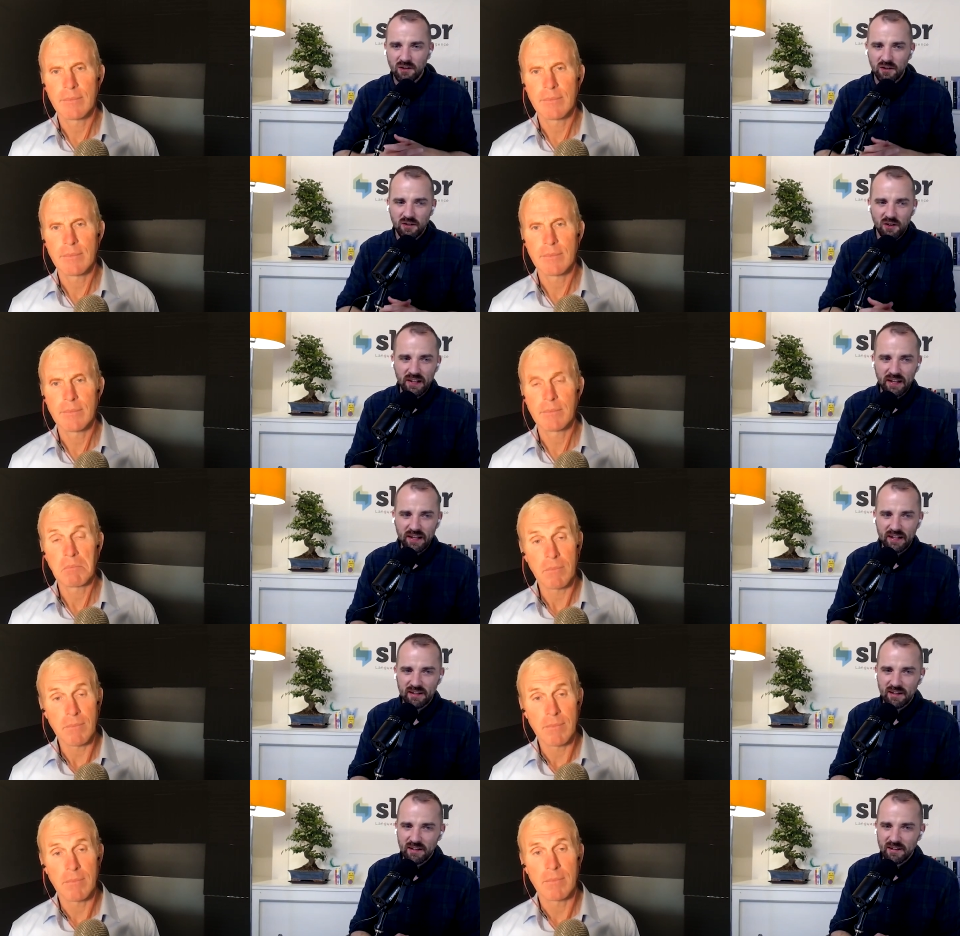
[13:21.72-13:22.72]
Speaker 1: on, on
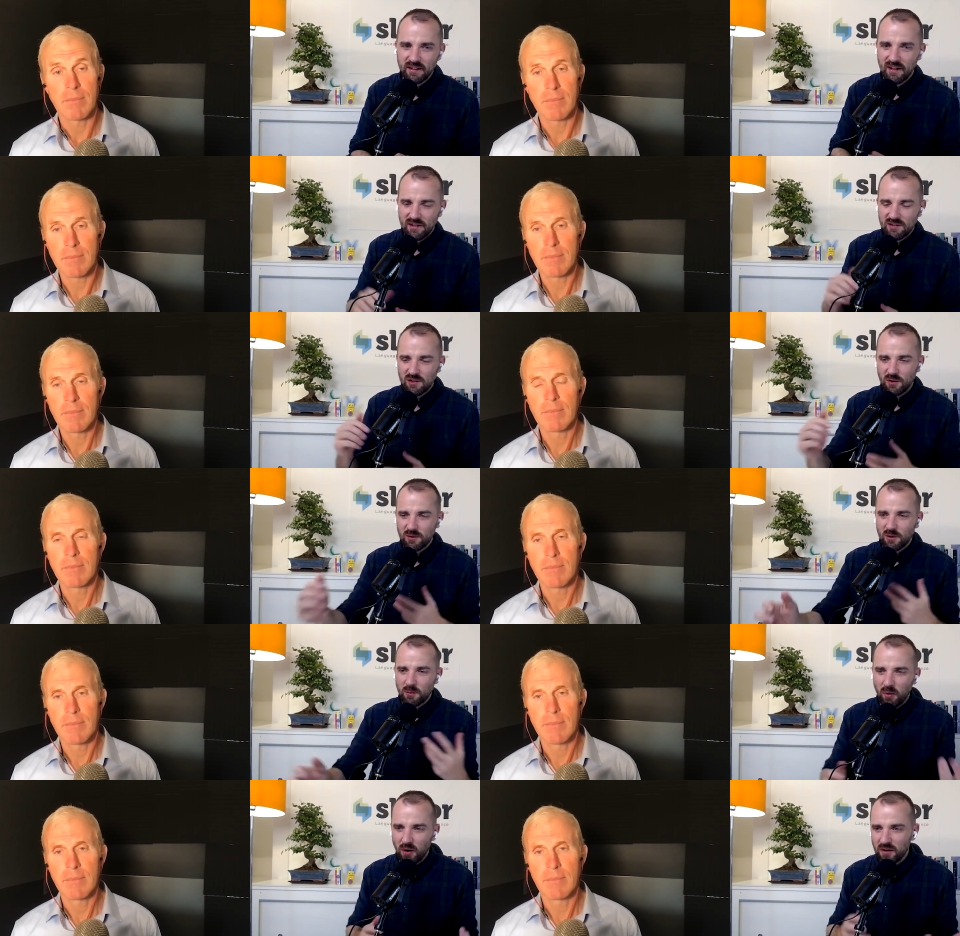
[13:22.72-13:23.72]
LinkedIn. So you're
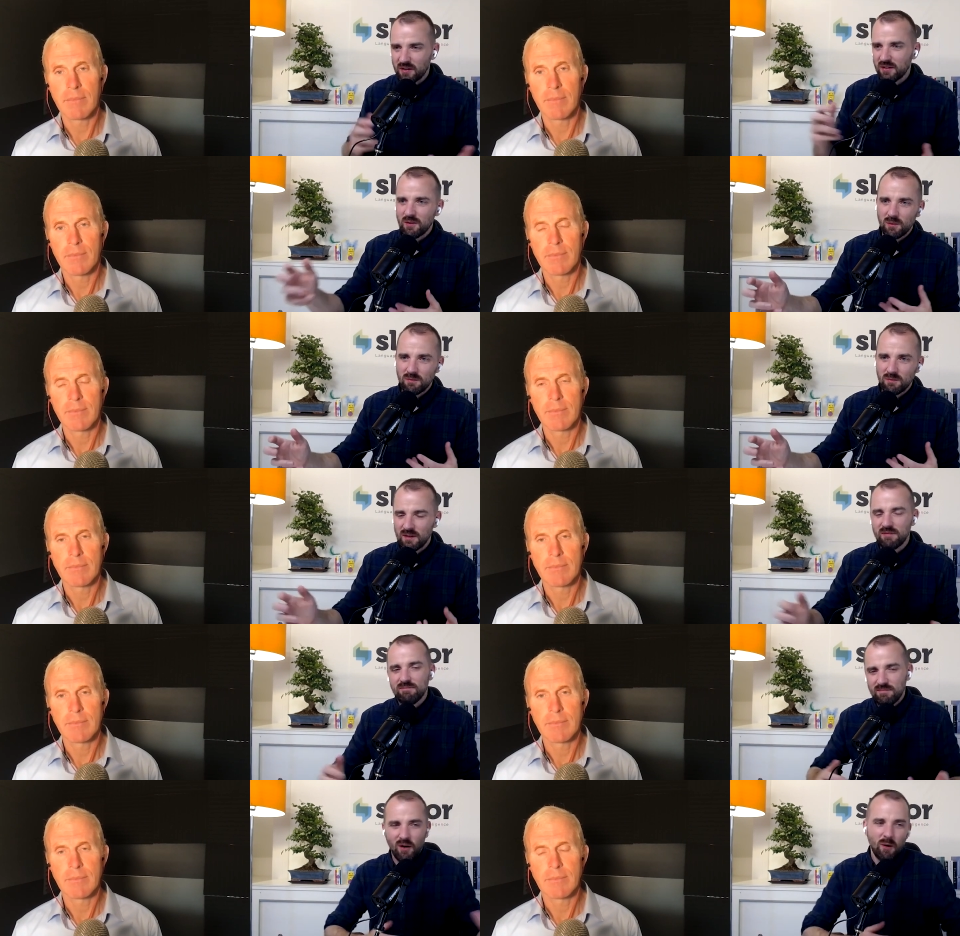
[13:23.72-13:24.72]
partnering, and
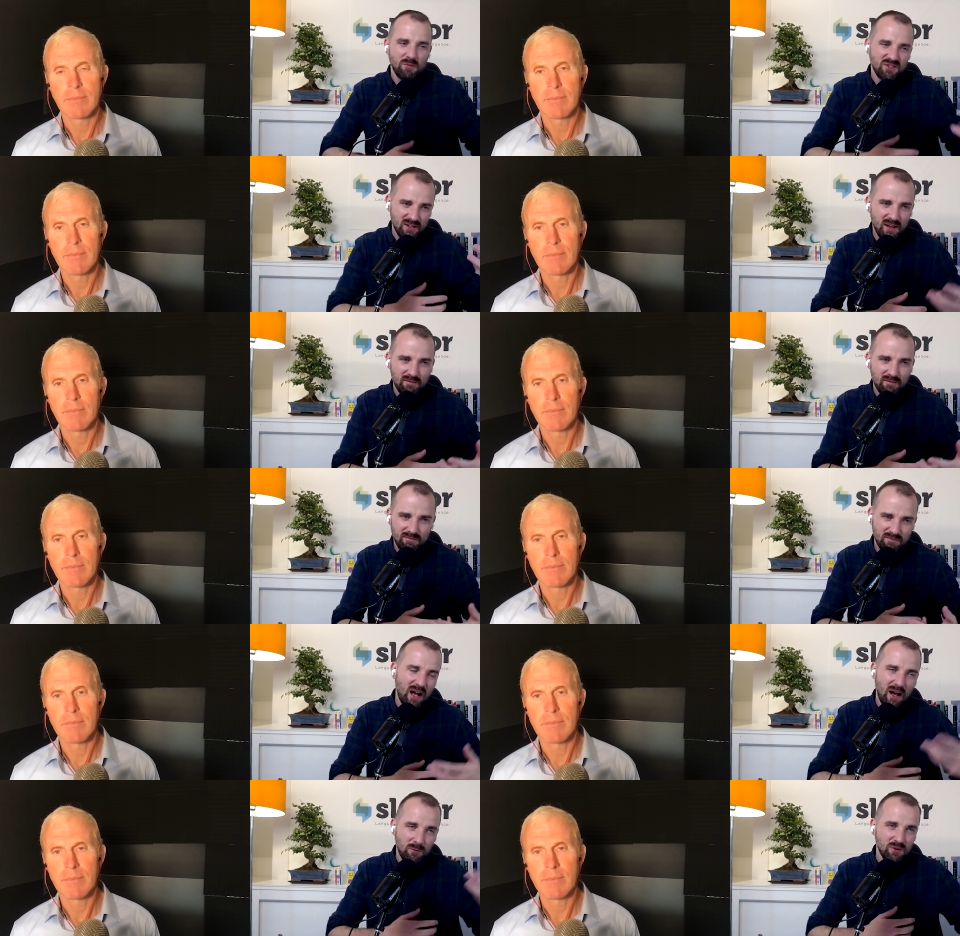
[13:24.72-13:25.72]
obviously that
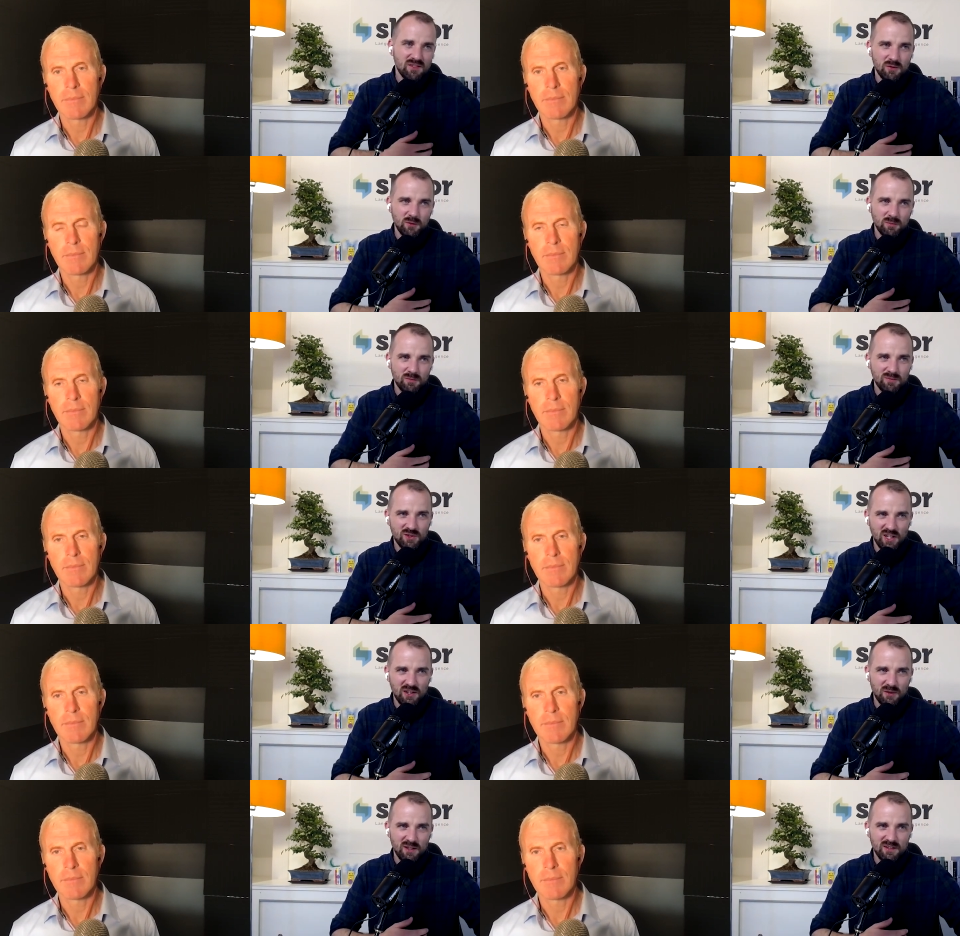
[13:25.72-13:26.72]
I would assume
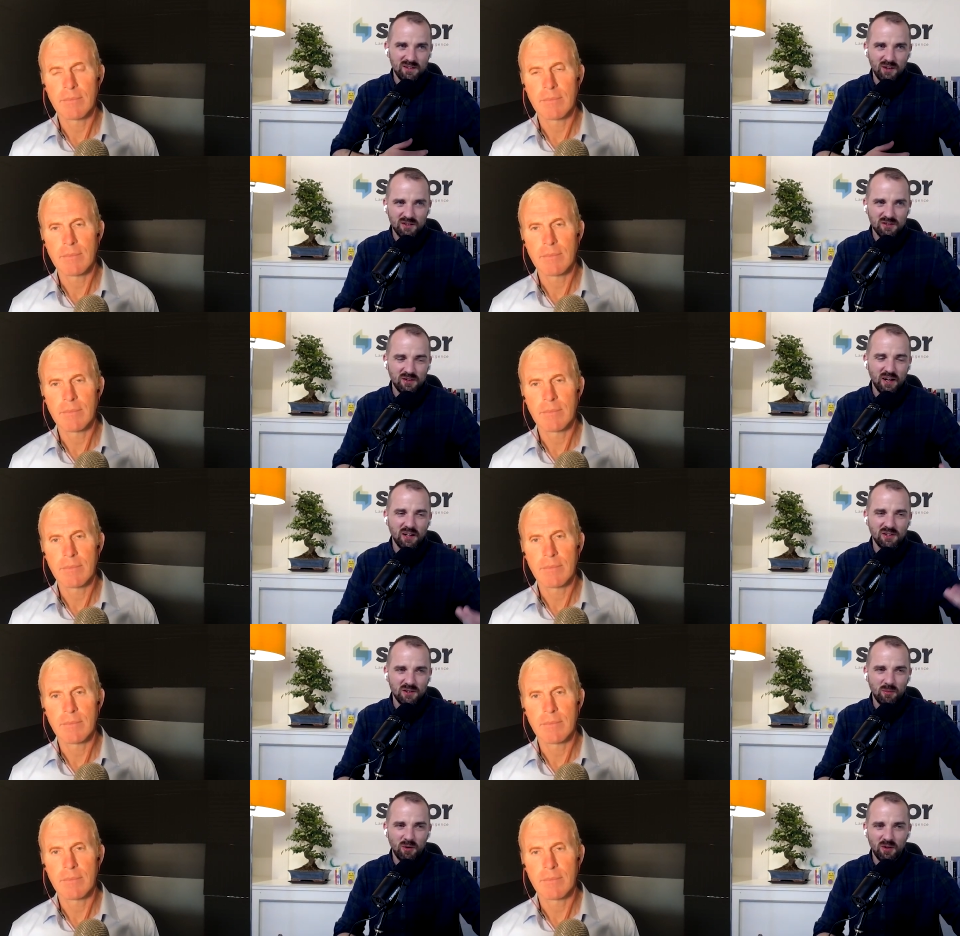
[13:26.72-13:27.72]
generates a lot of
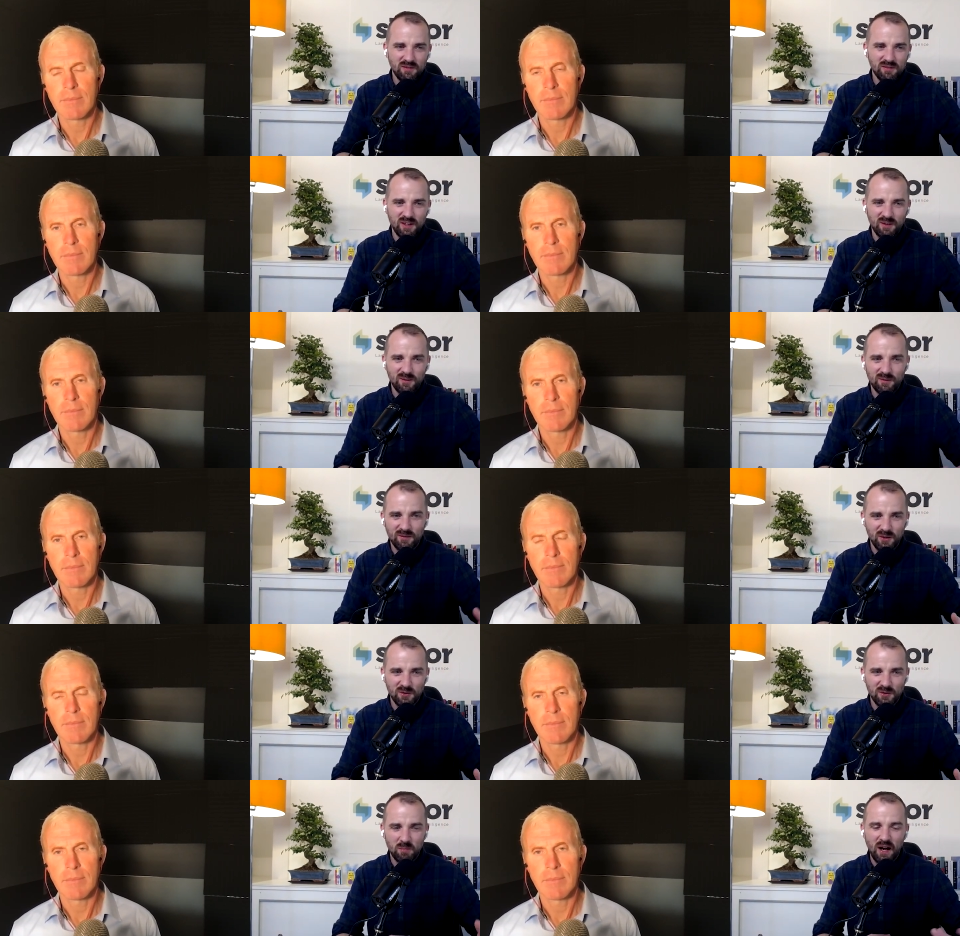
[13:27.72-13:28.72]
traction among, you know,
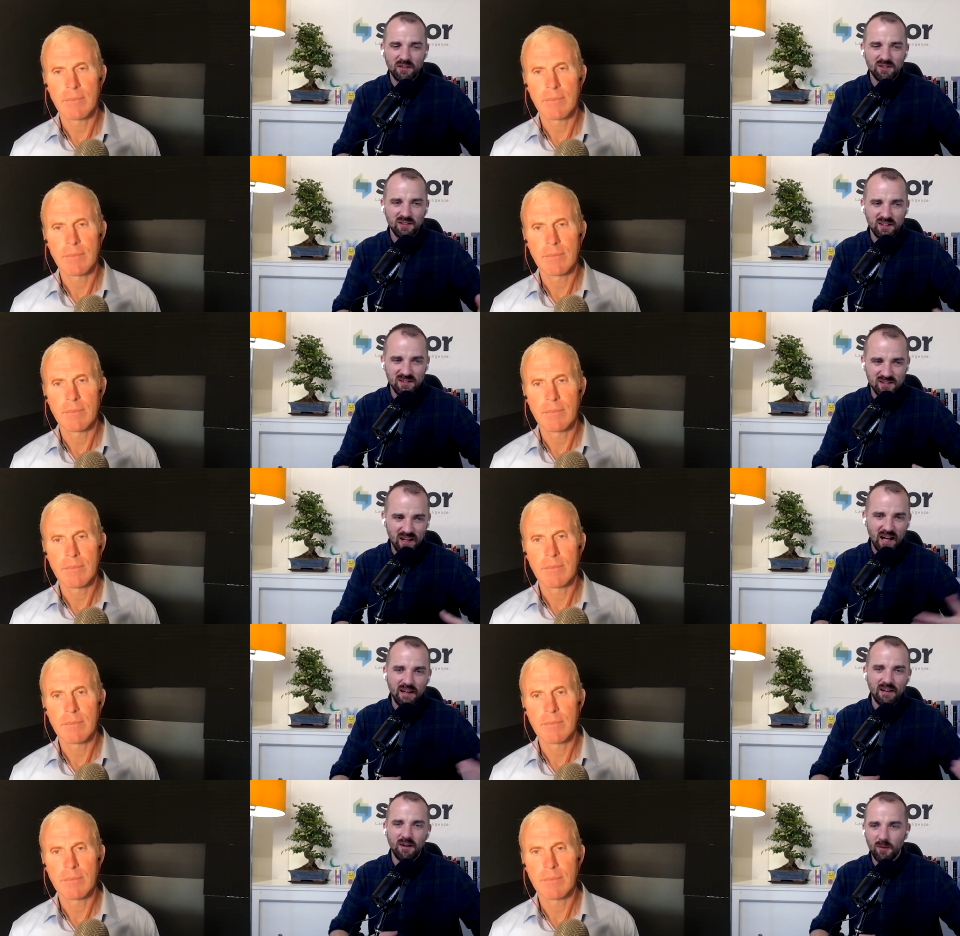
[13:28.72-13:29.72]
those buyers and then
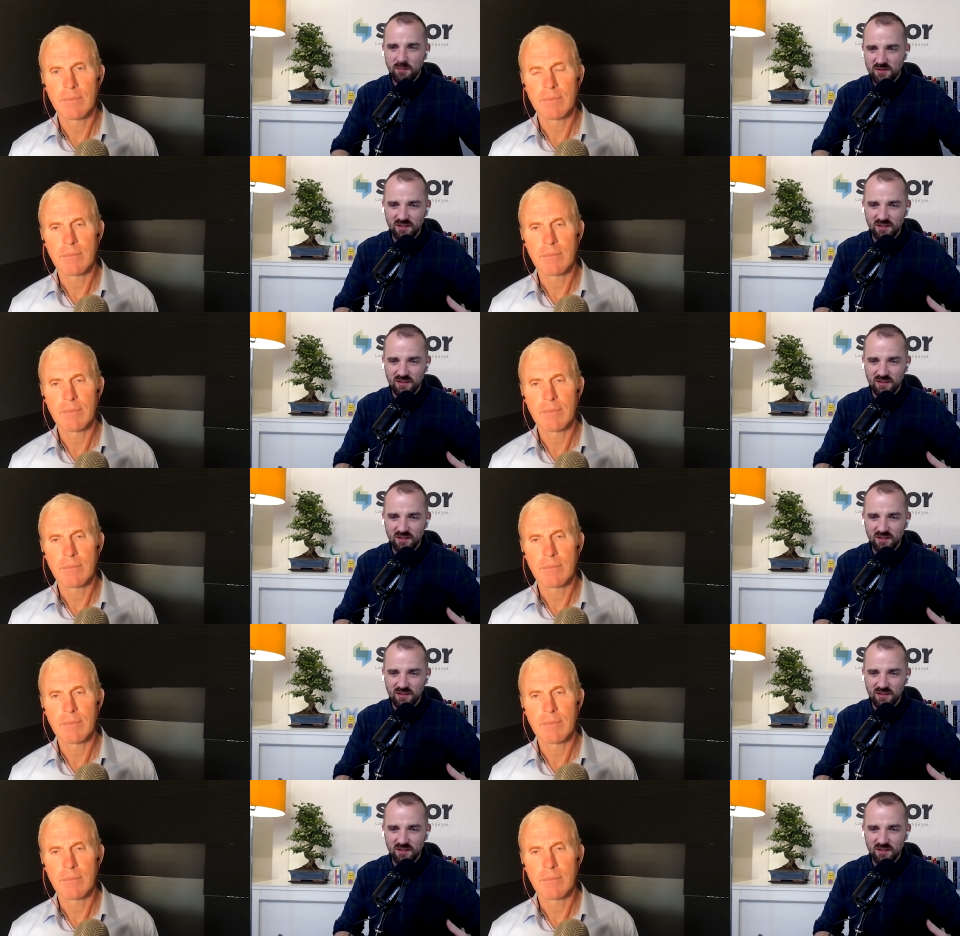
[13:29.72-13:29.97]
signups.